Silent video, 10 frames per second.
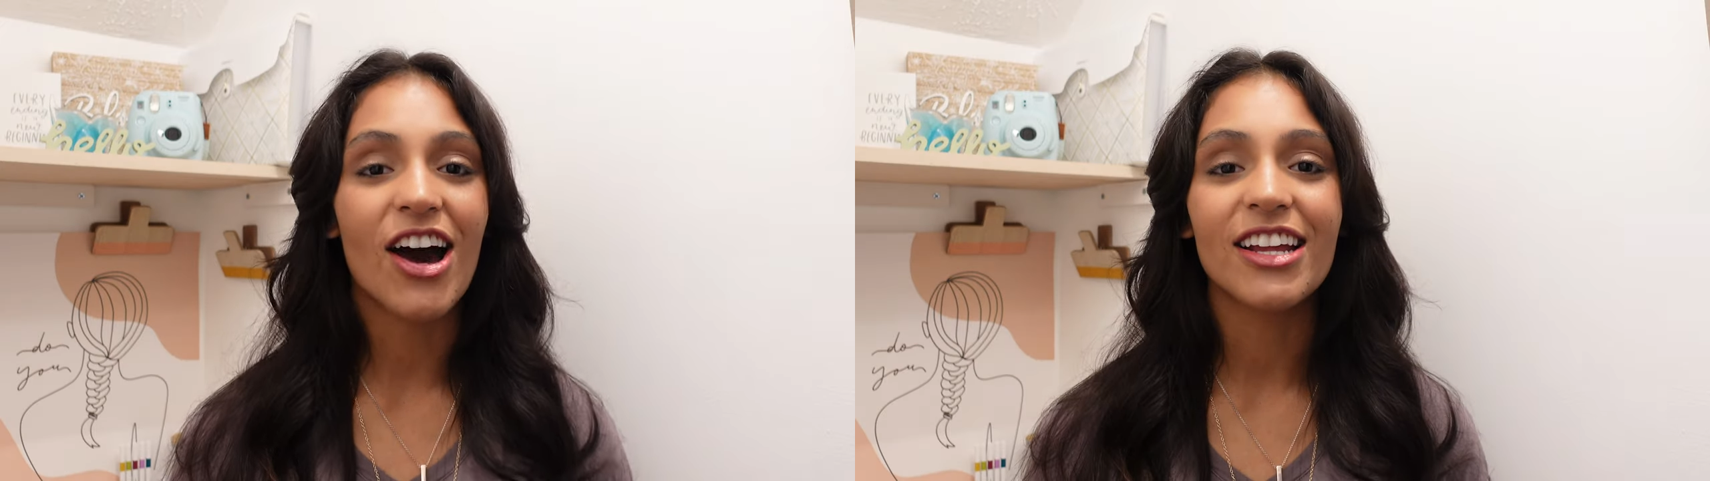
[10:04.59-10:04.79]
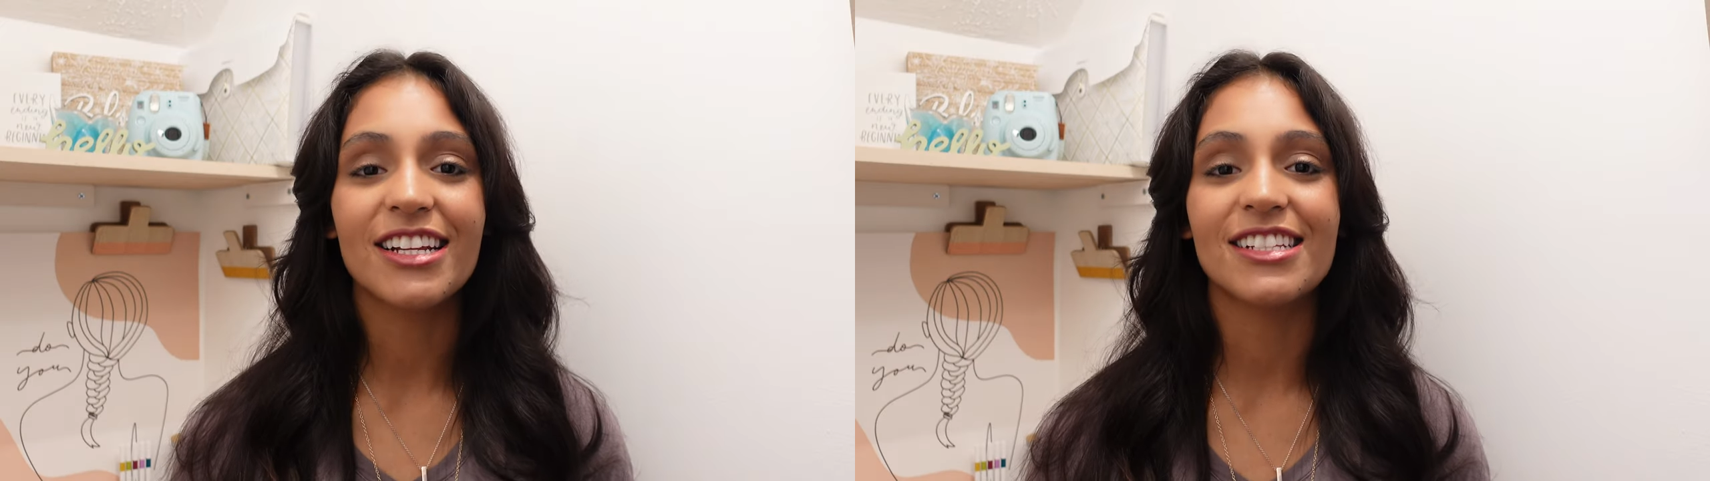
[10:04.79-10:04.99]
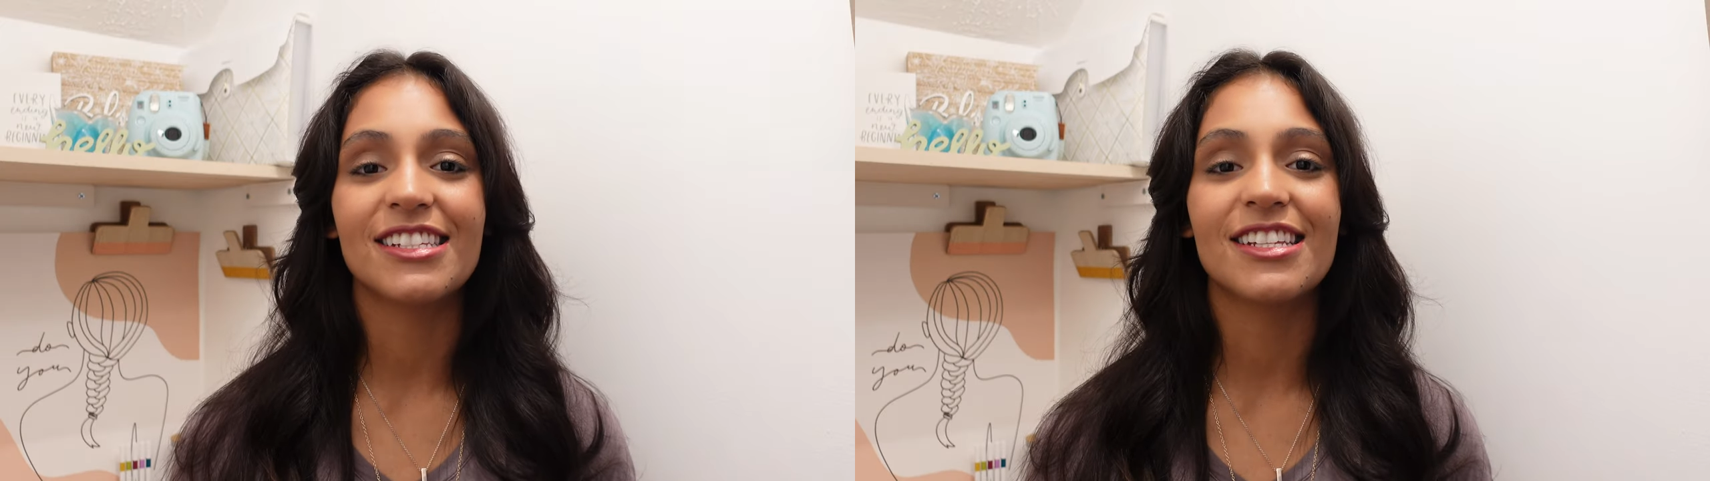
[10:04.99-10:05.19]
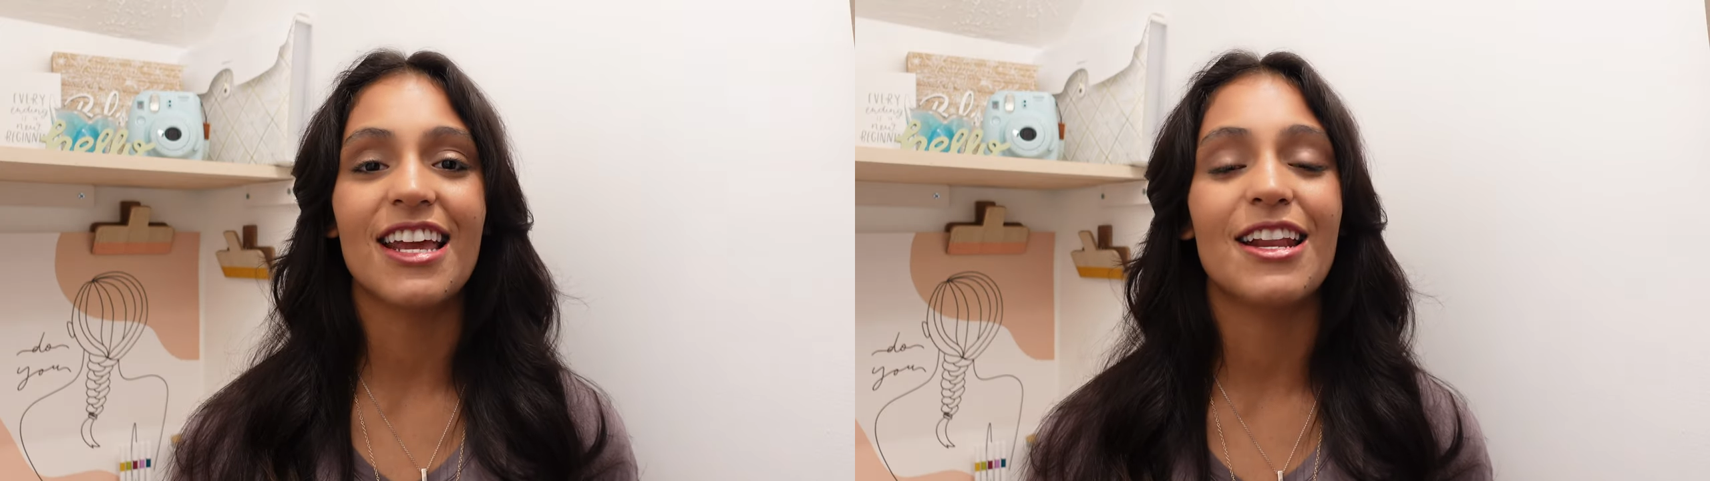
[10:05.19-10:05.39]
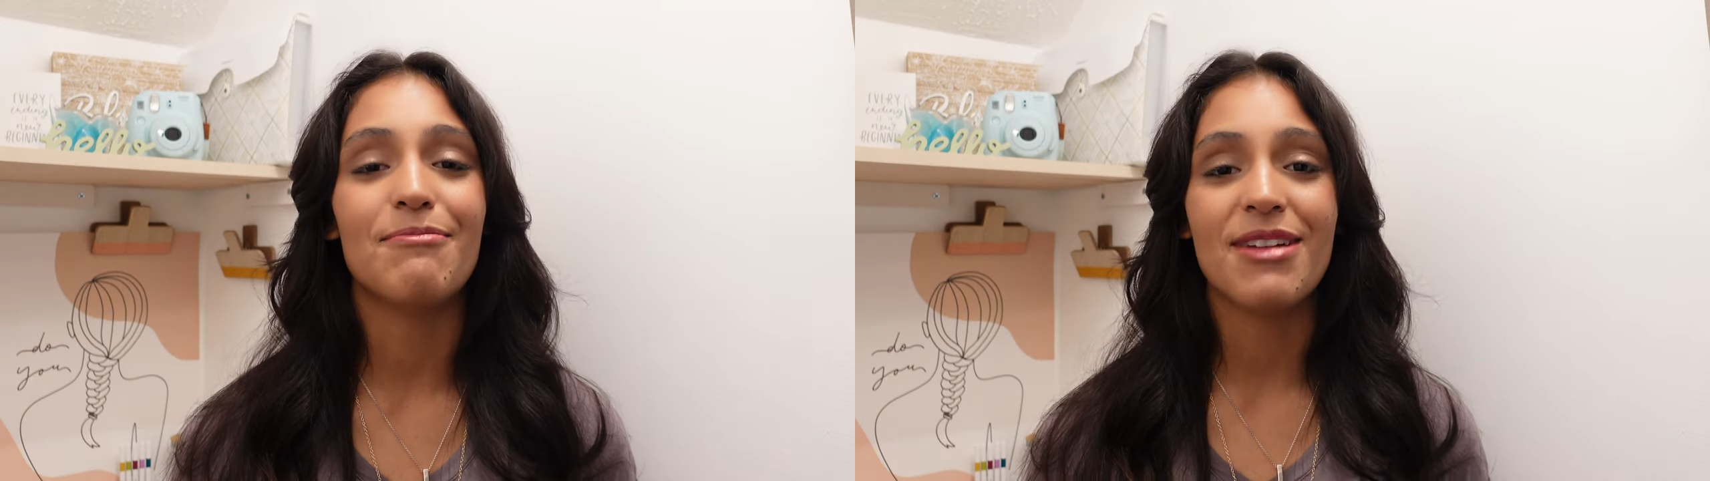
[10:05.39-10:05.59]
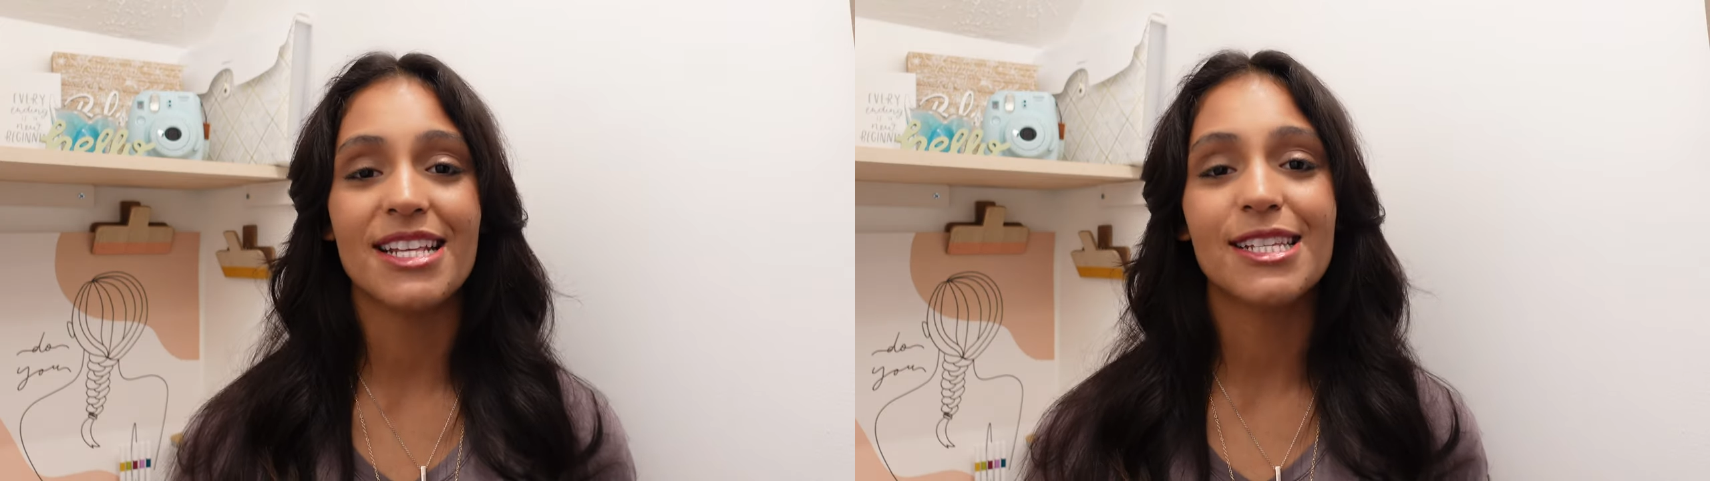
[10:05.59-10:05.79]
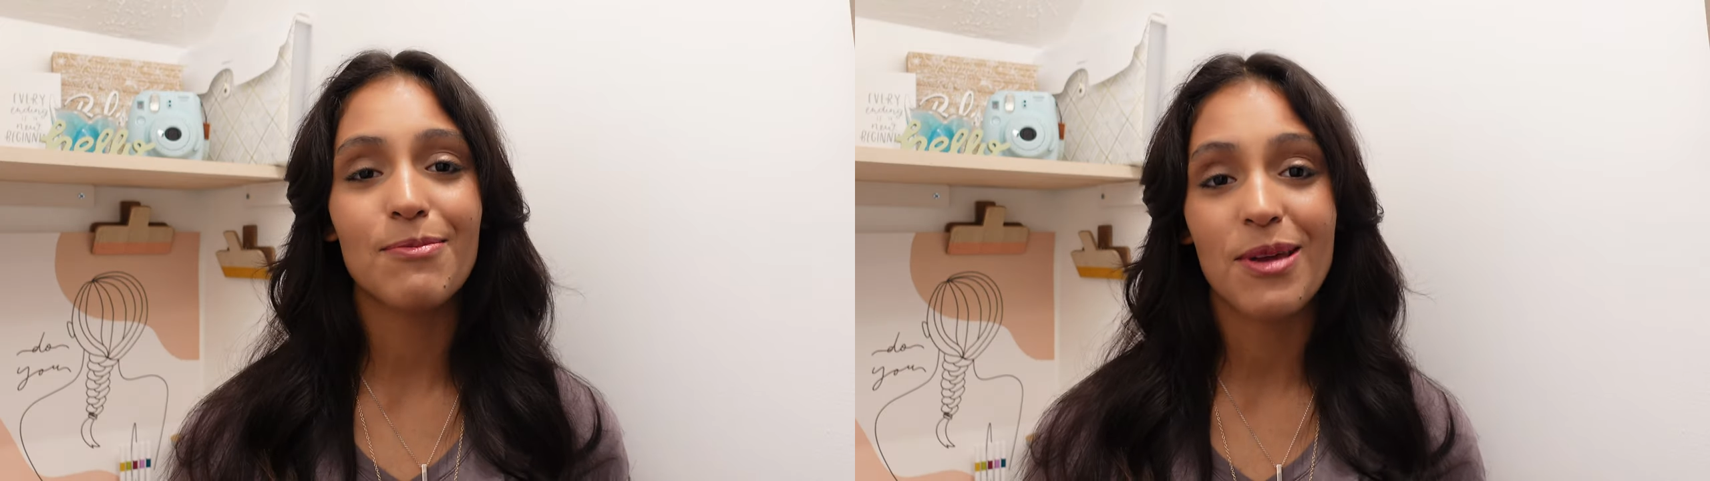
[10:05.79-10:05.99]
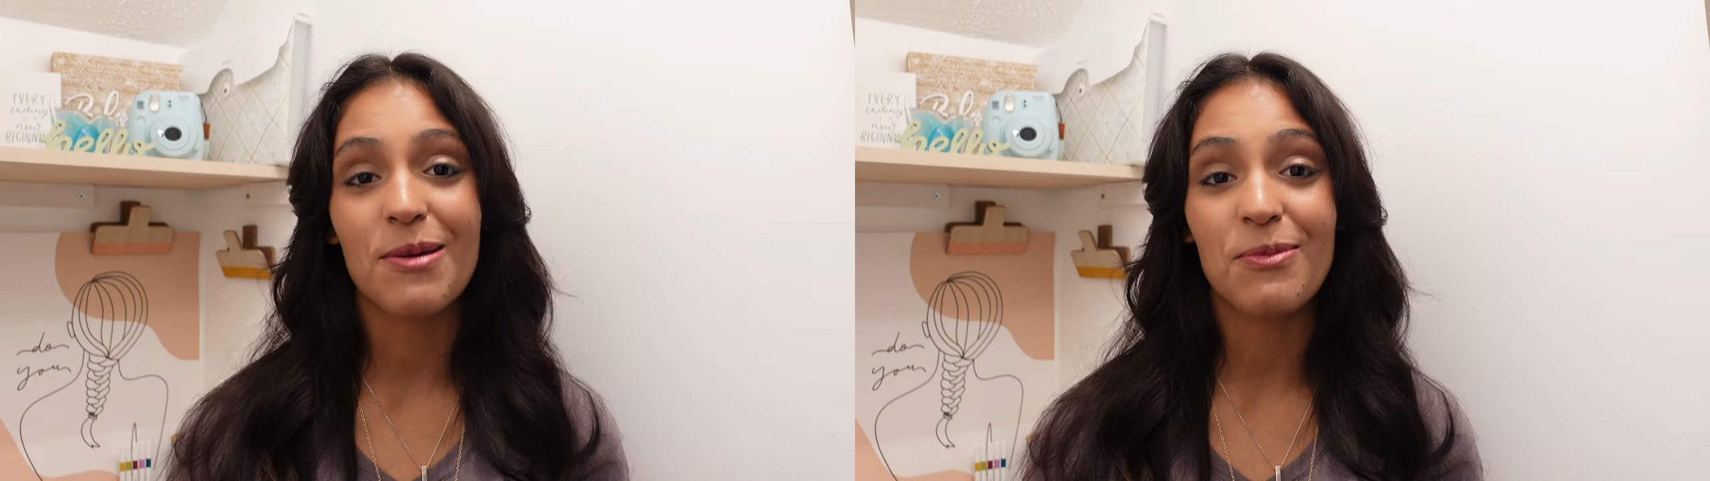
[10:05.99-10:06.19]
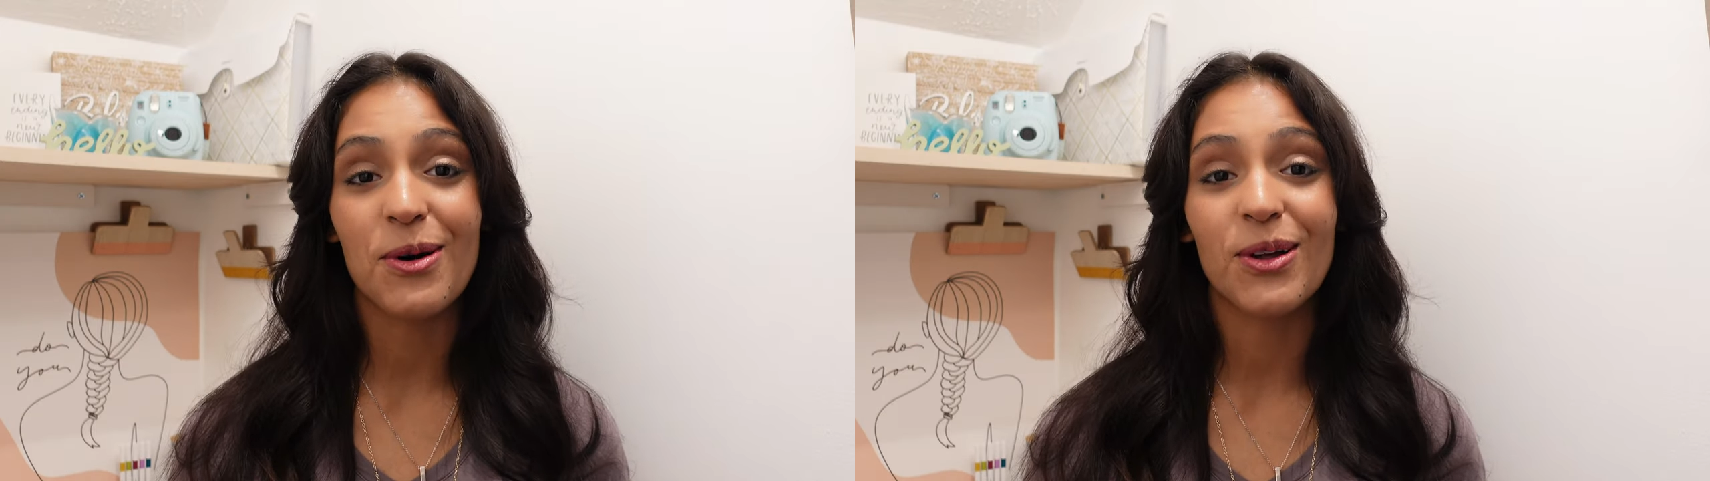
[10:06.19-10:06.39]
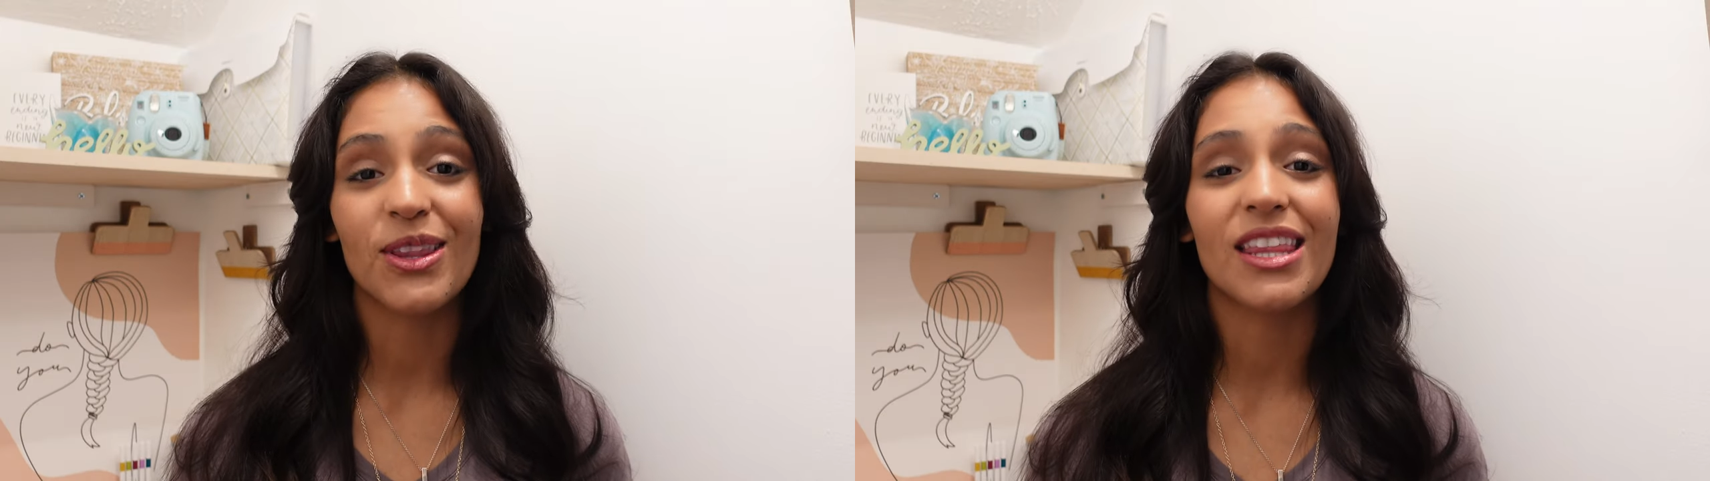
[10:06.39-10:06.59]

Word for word: honest and amazing people